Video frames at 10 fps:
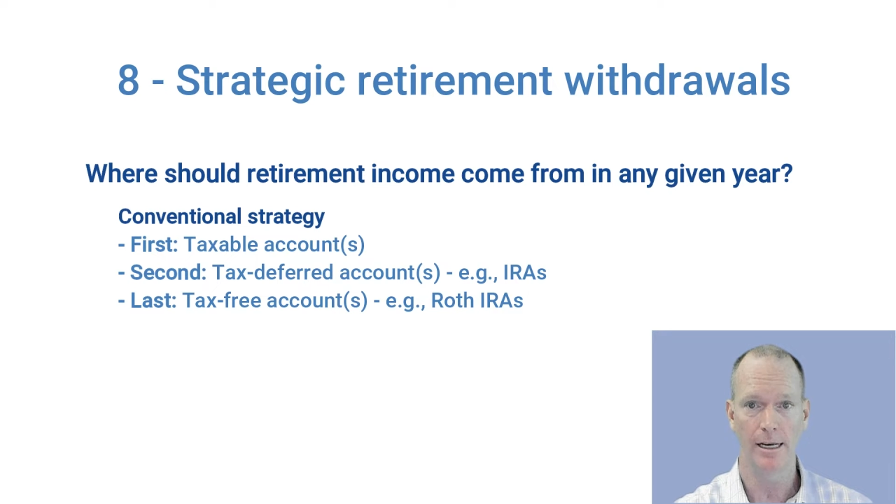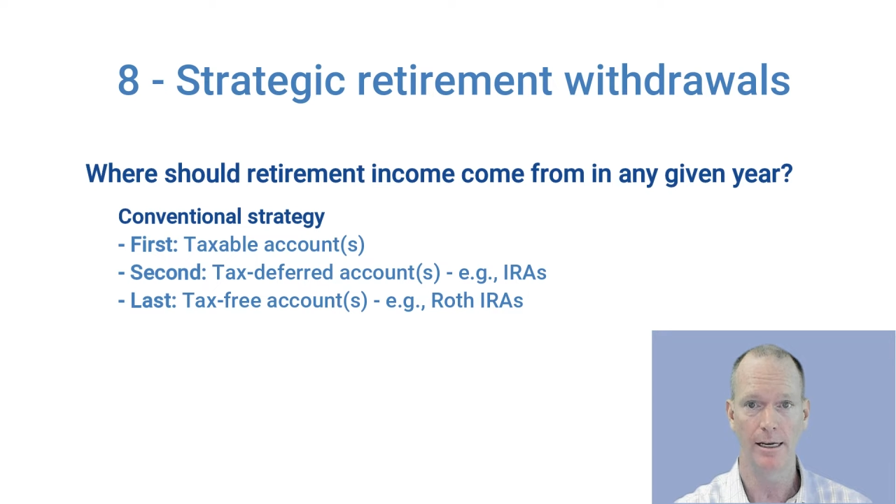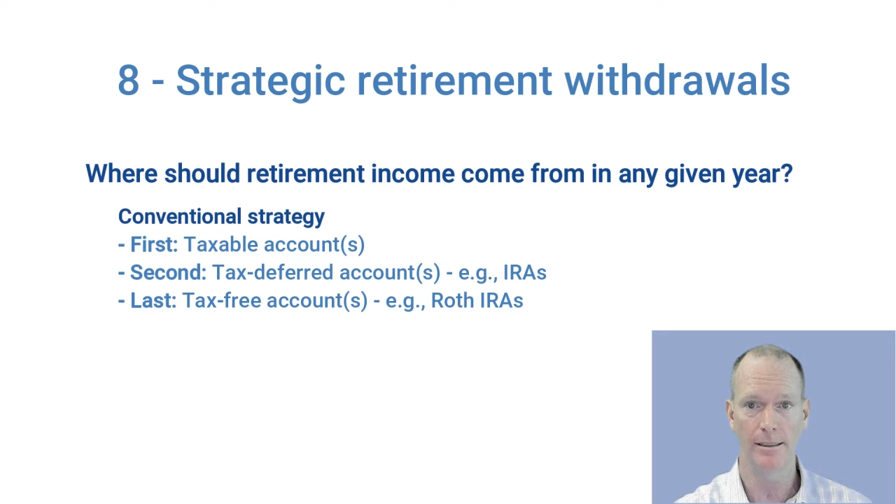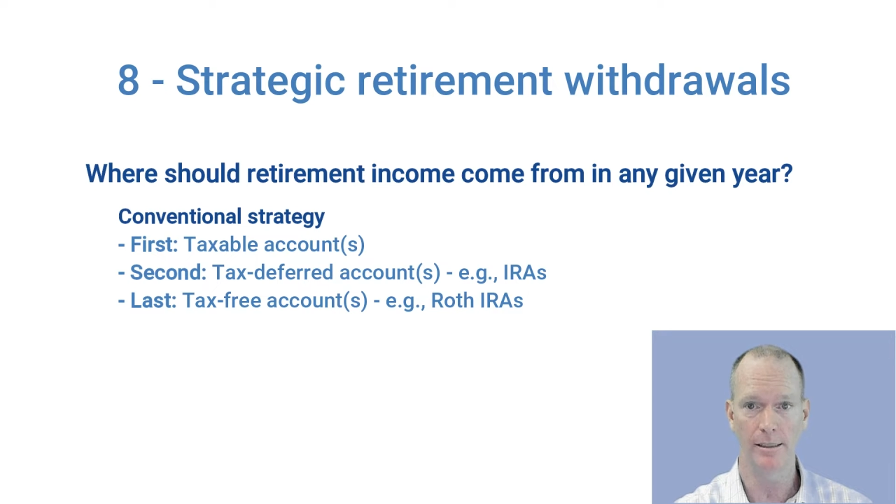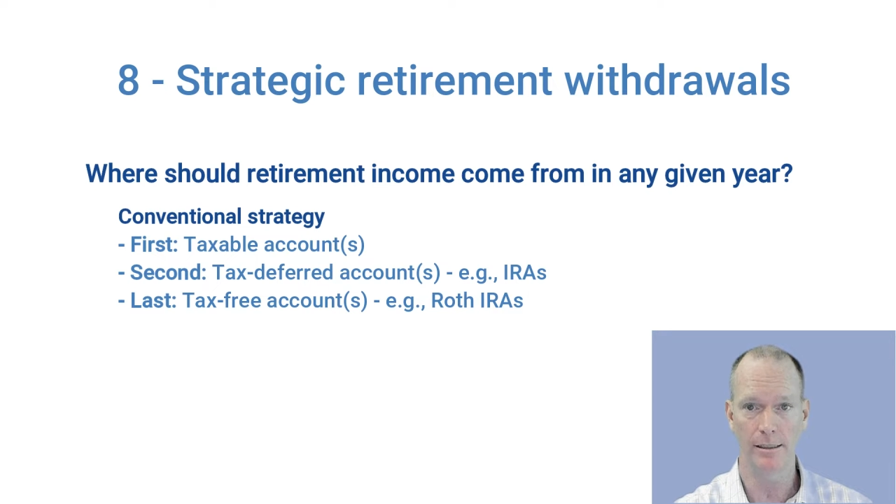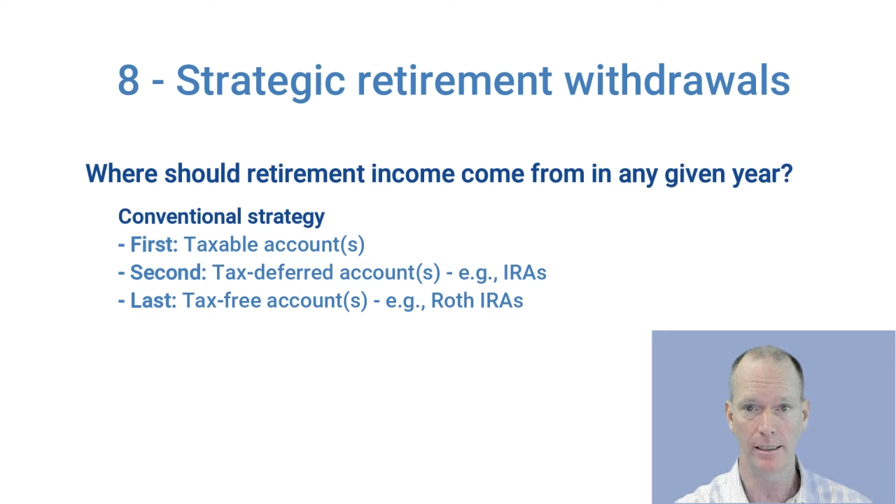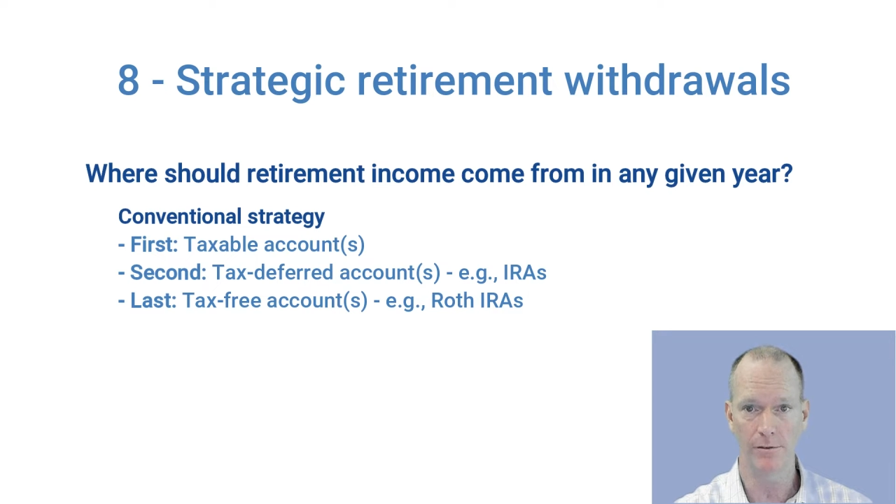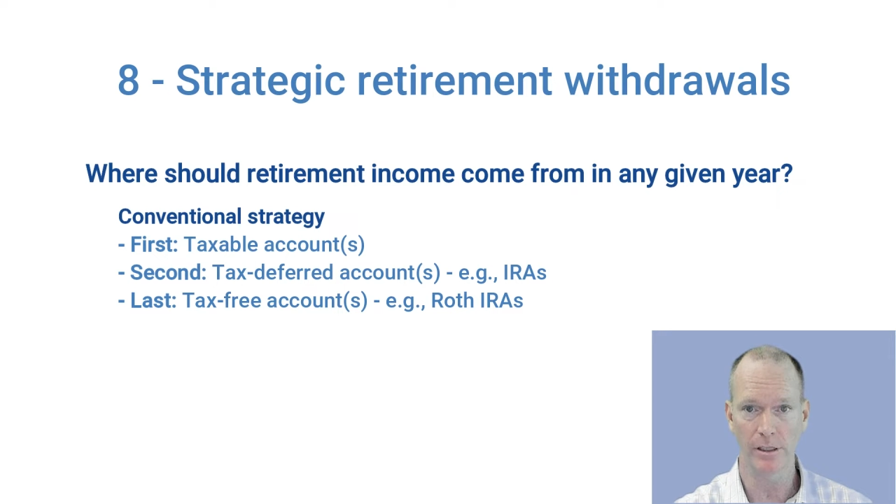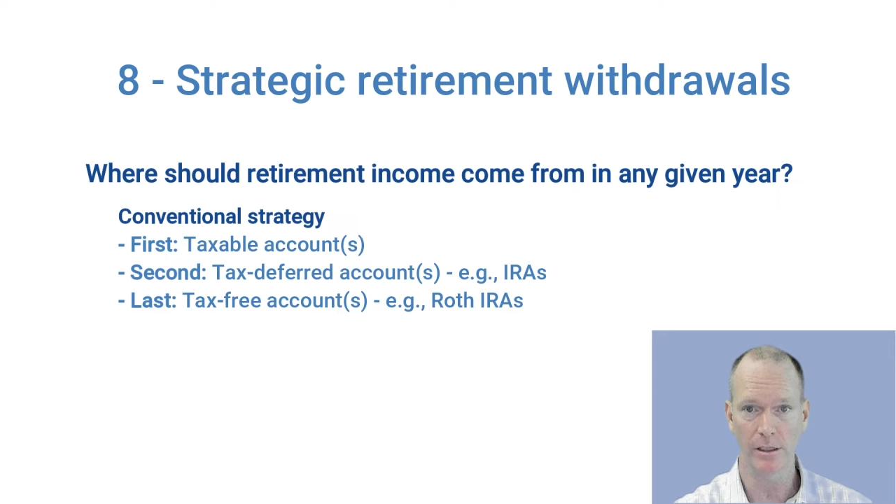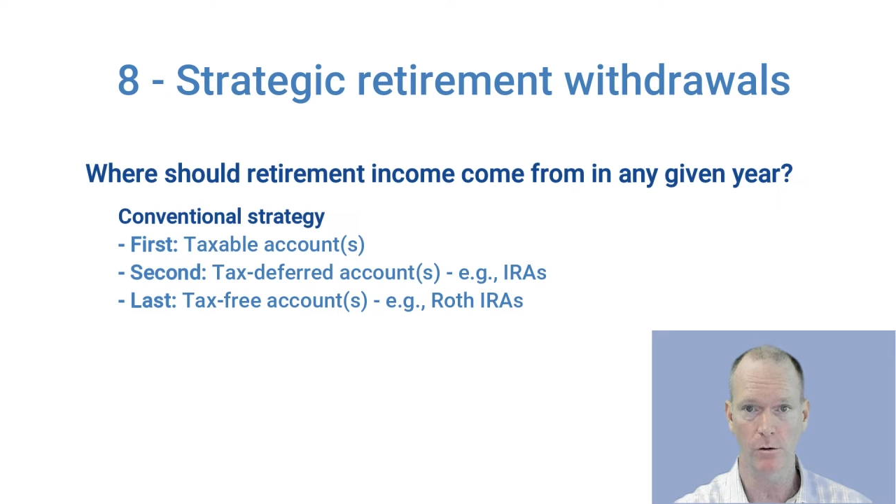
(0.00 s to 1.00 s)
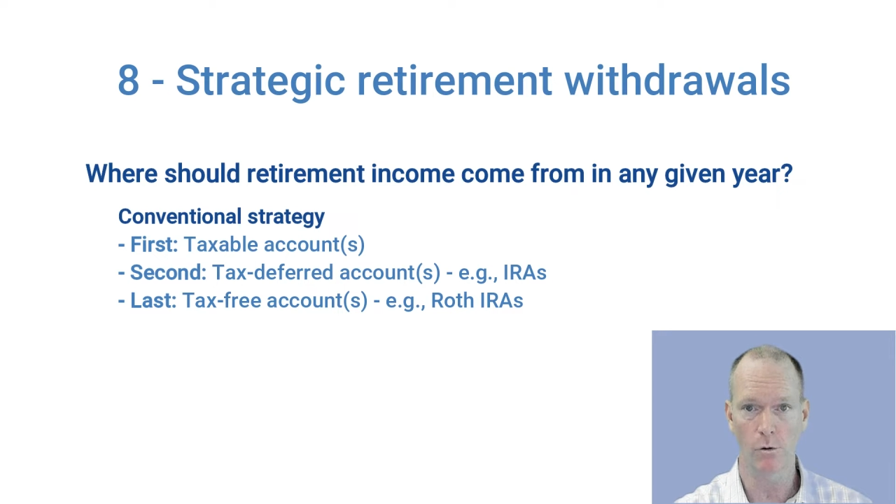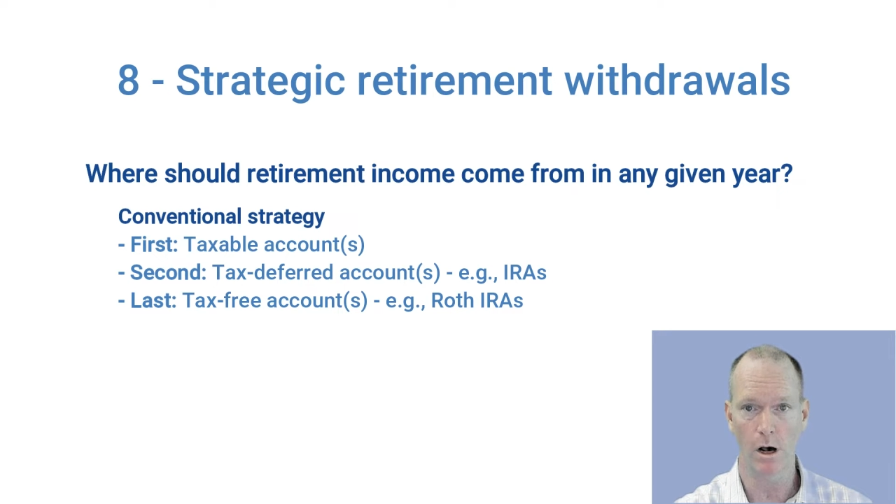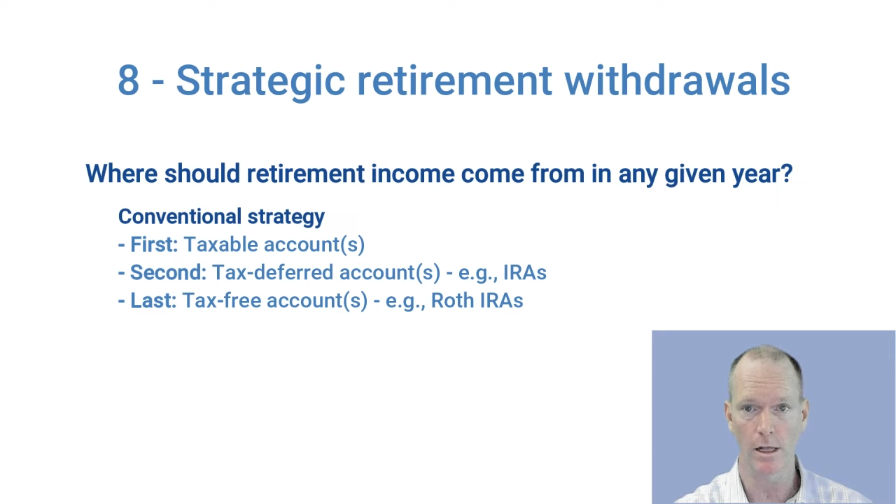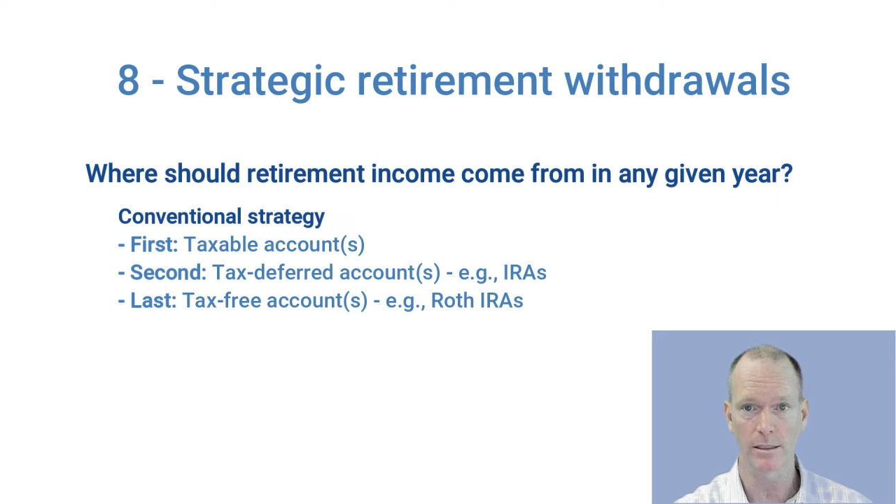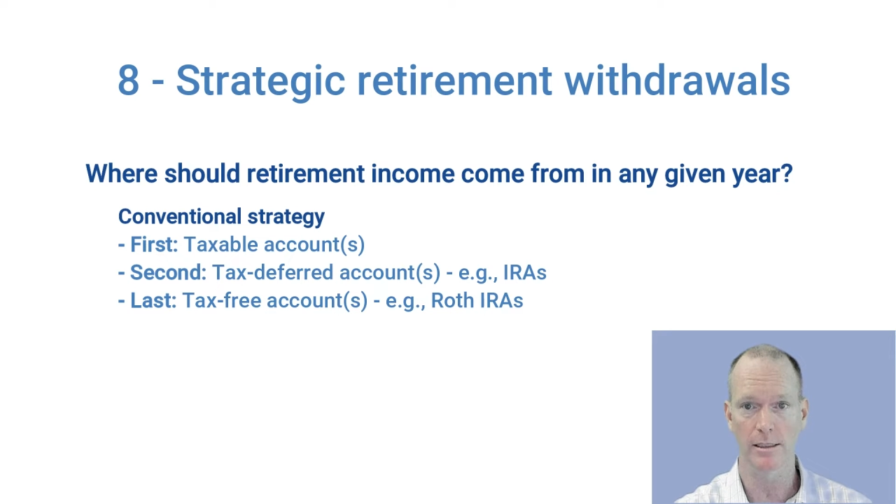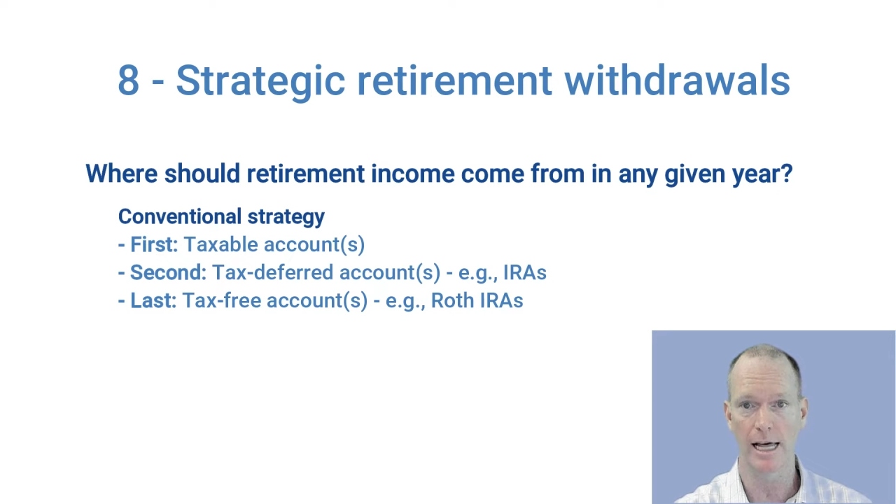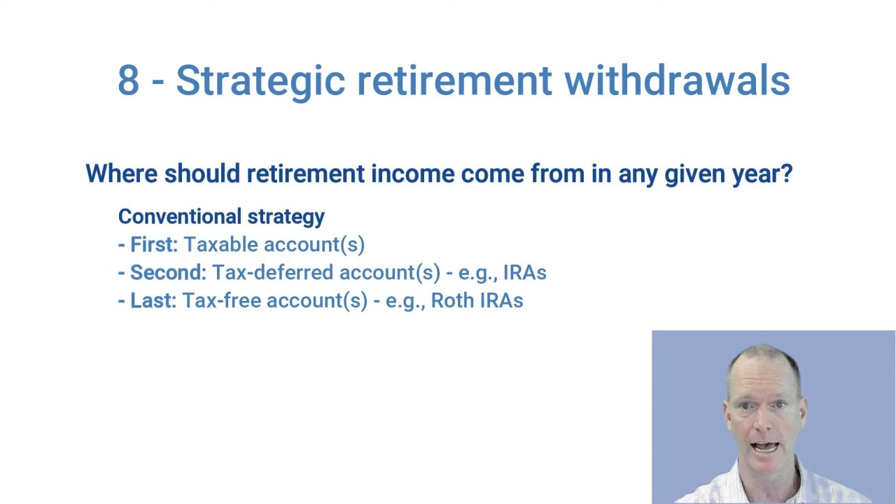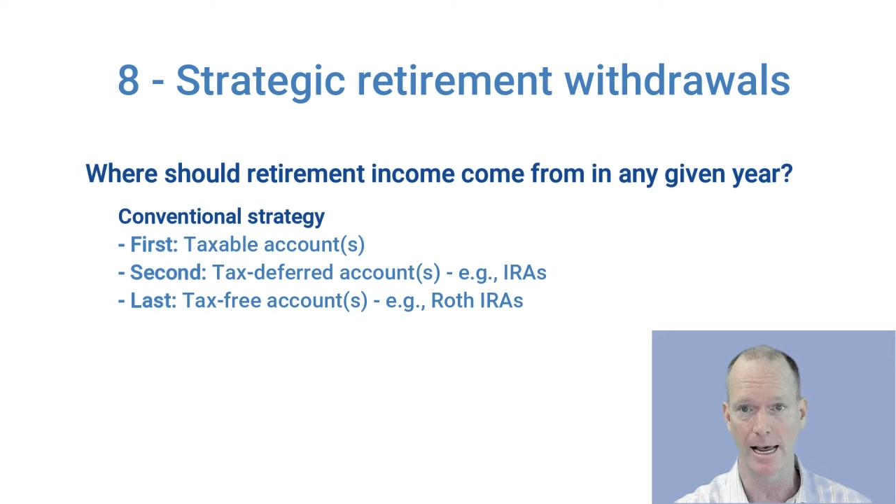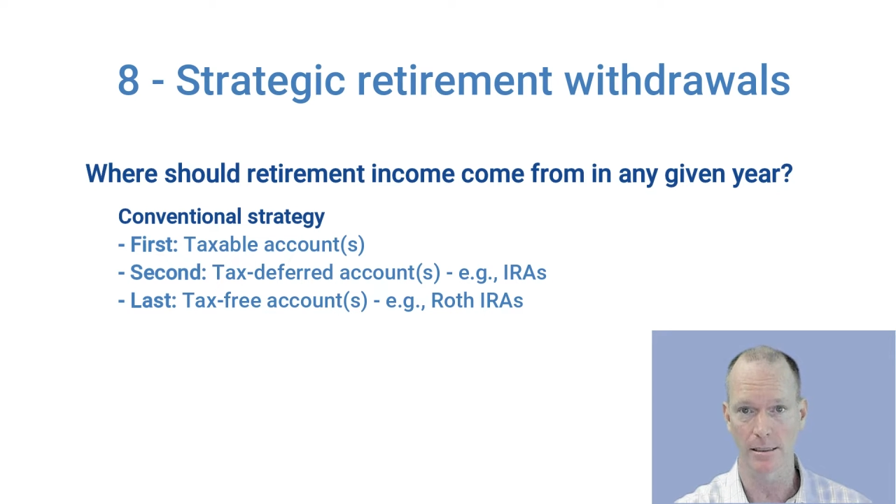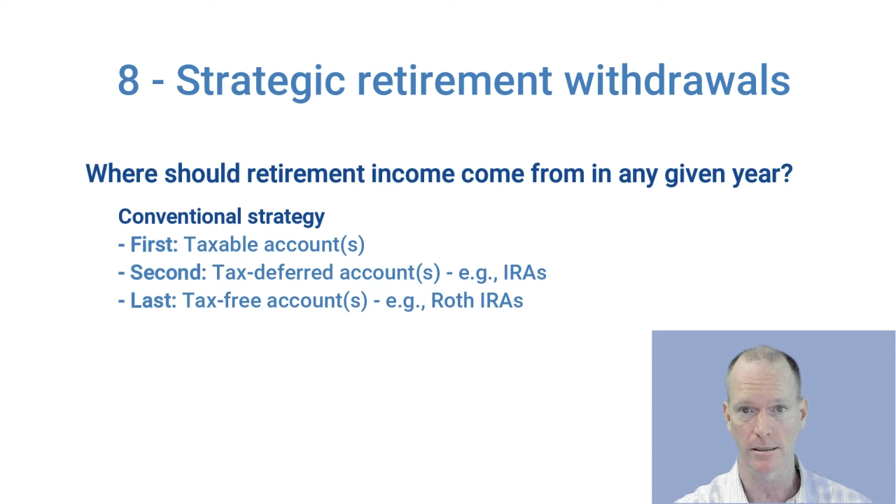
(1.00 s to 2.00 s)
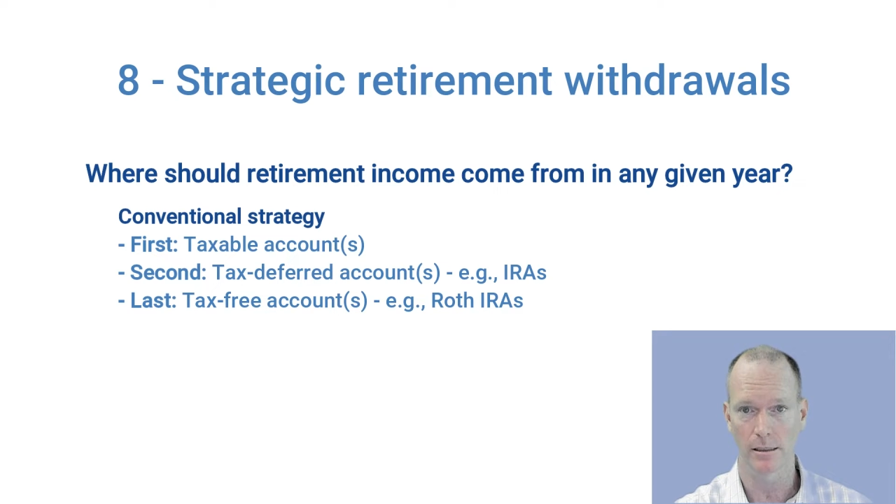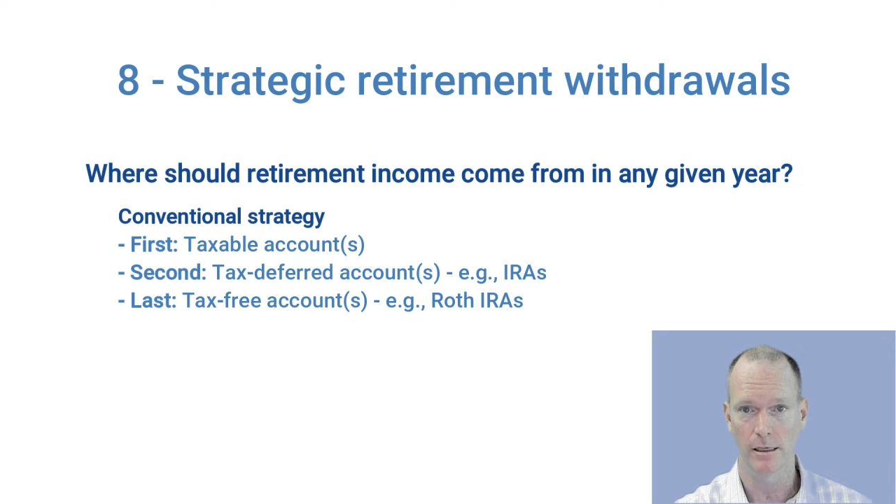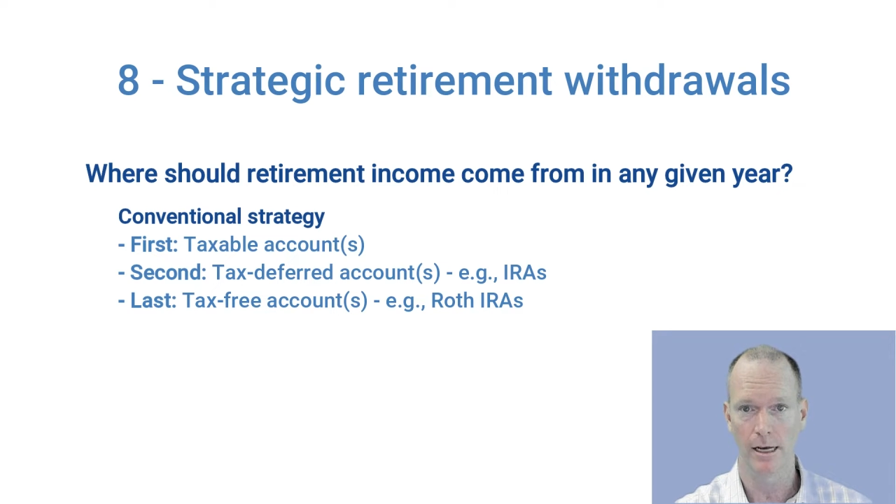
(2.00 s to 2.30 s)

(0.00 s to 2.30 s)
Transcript: and then leaving their Roths last.